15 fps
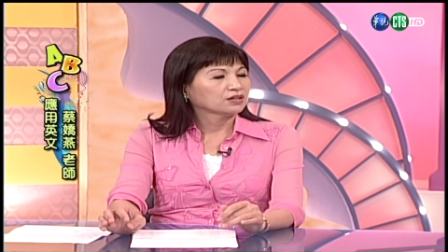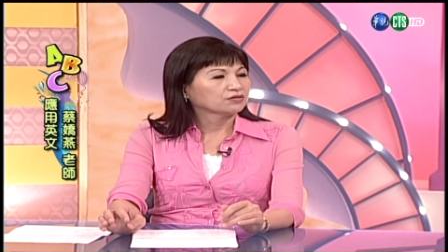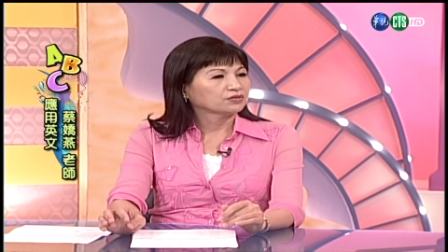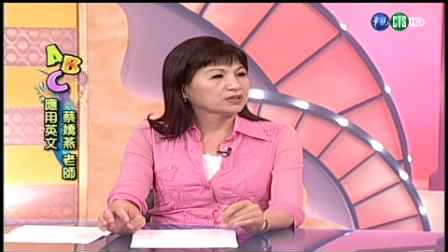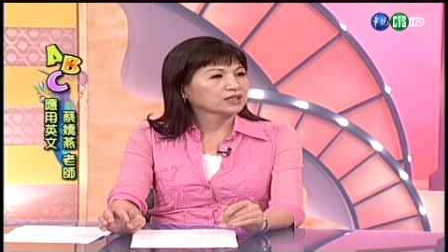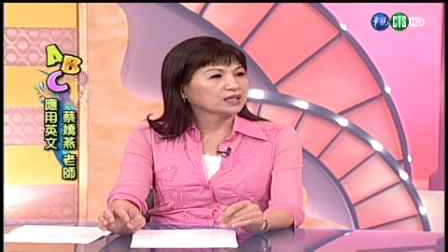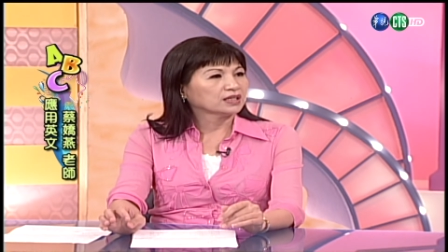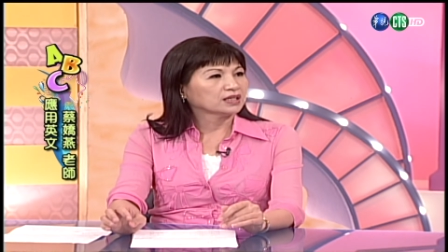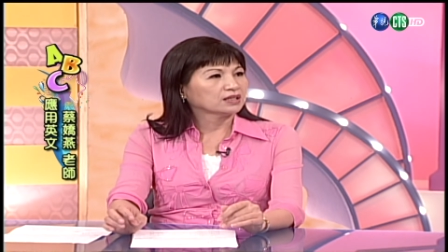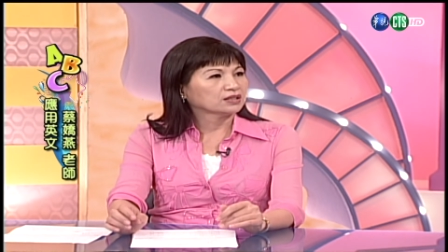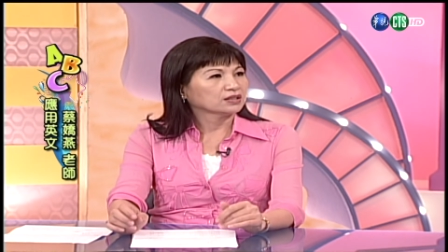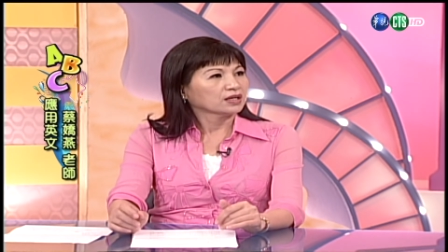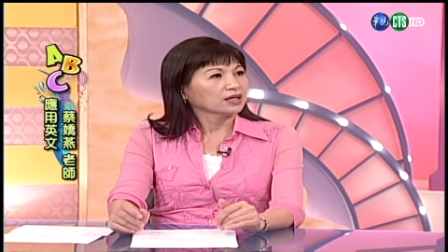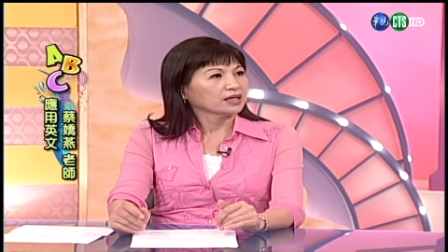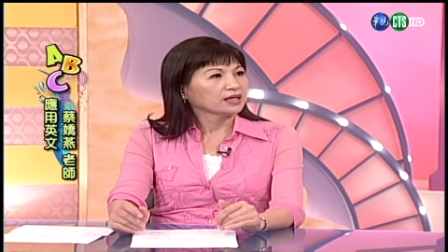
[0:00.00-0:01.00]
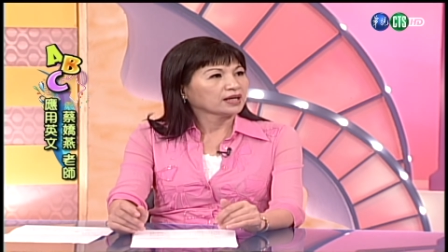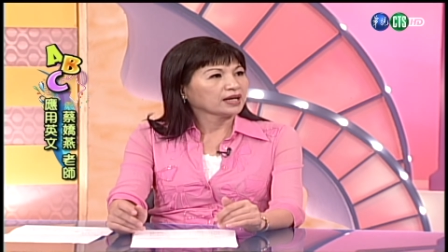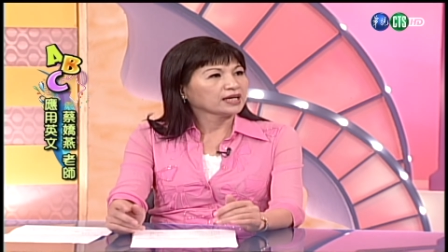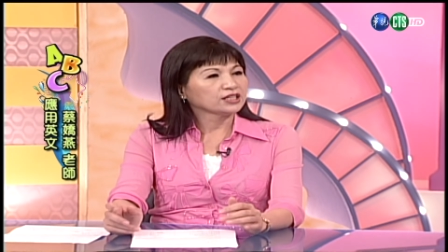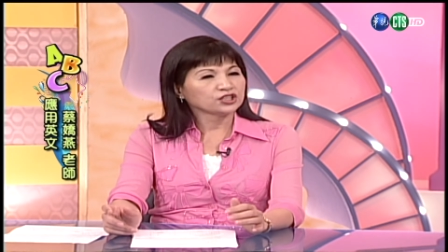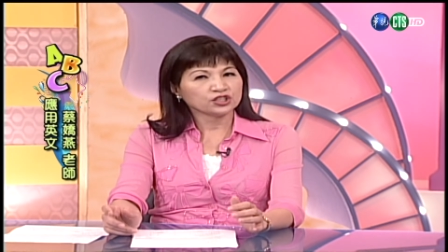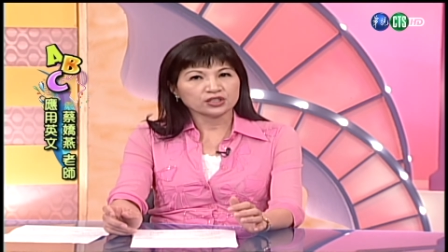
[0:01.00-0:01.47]
For the
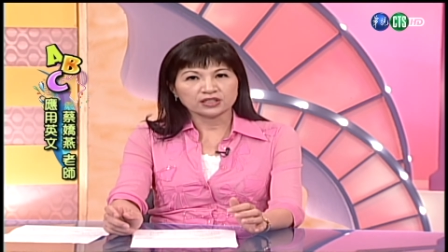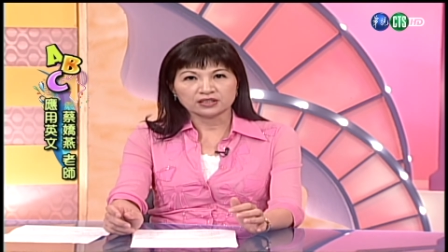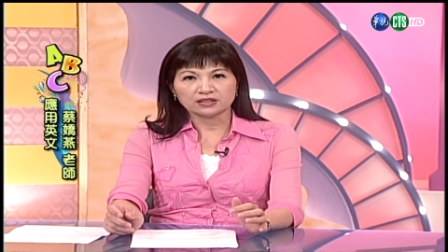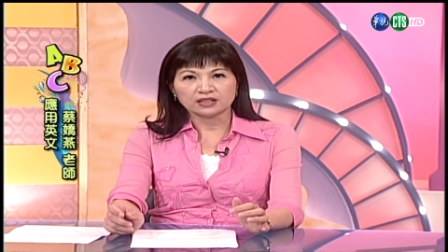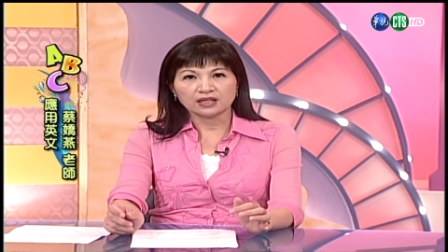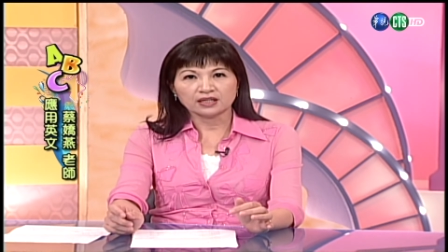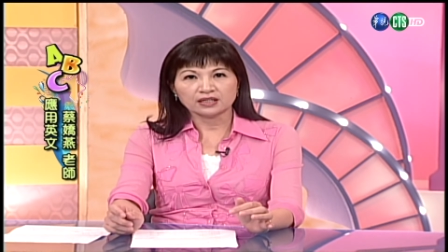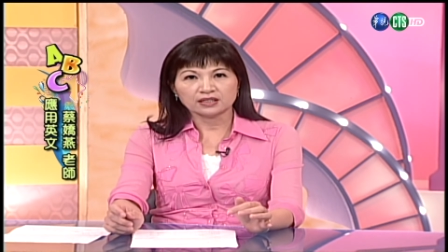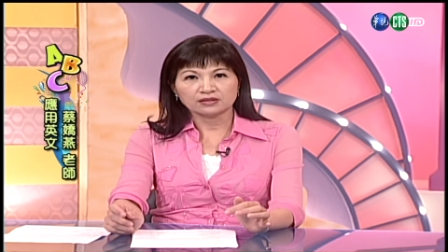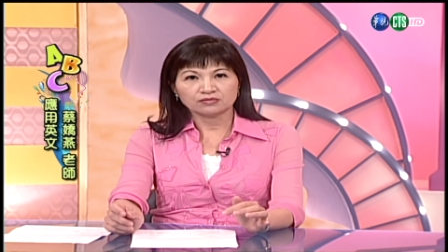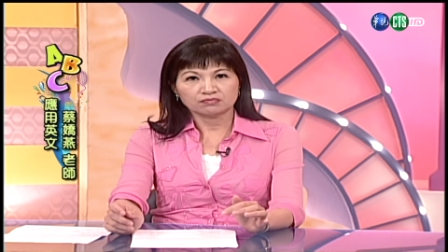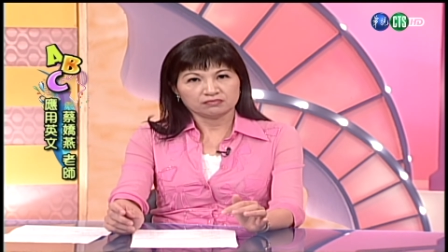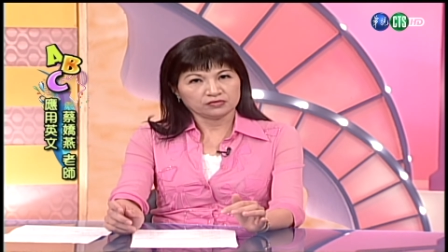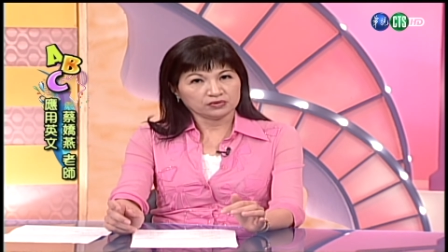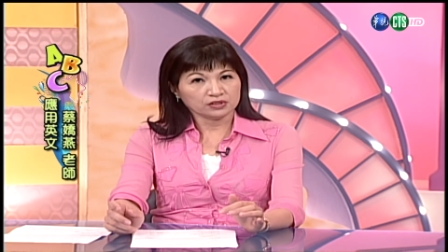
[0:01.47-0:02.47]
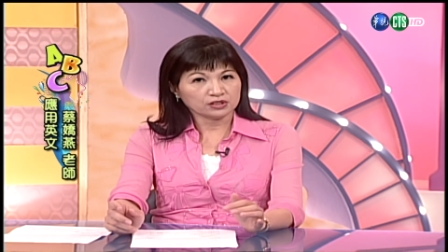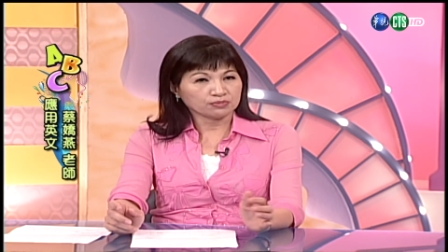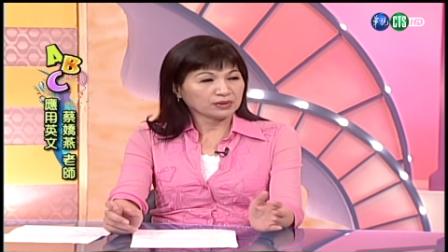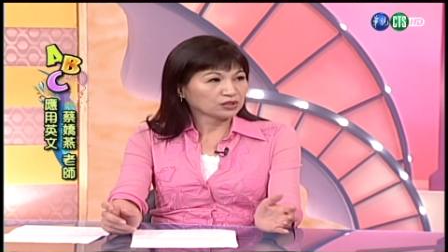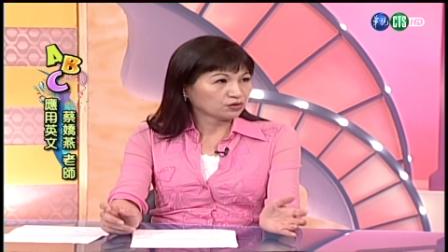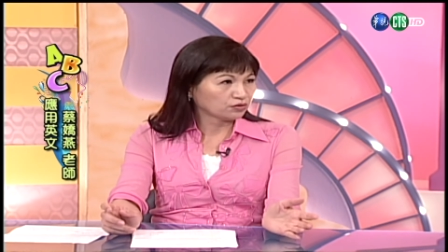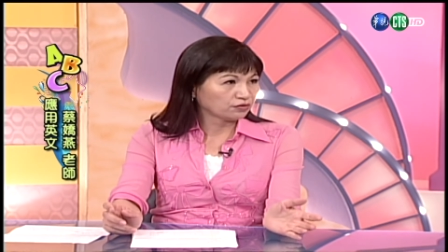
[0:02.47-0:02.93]
Asian, they,
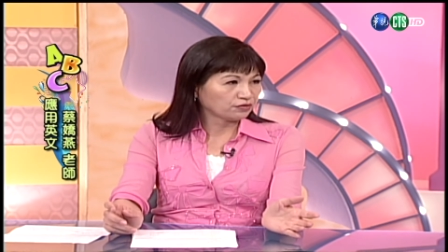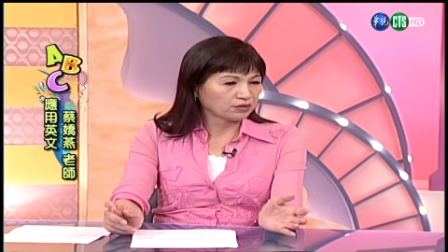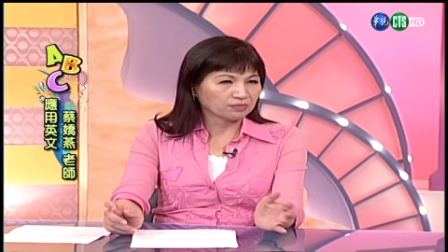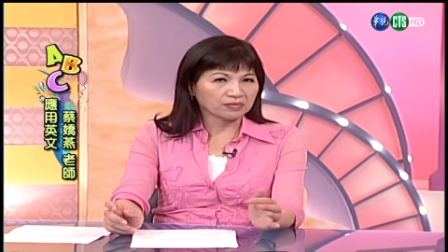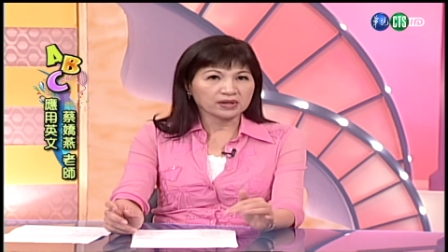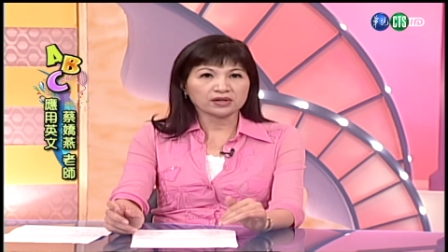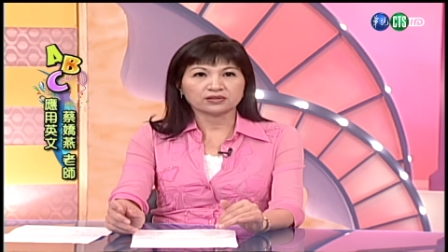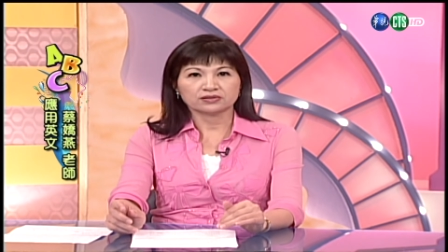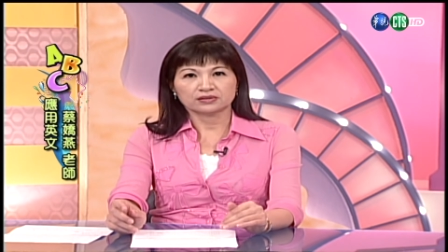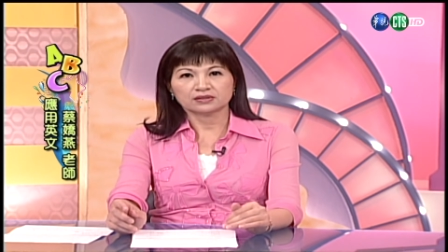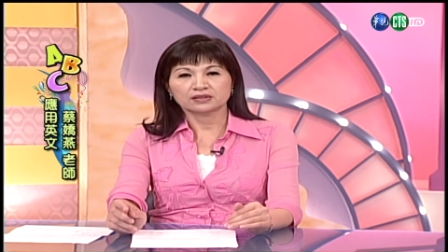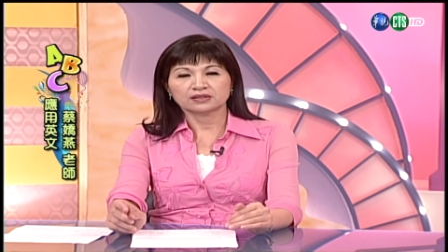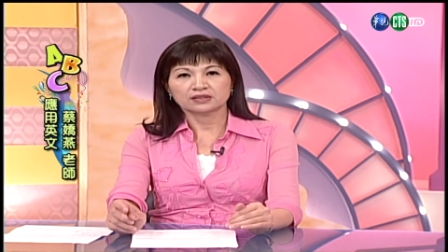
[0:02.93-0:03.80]
especially for males,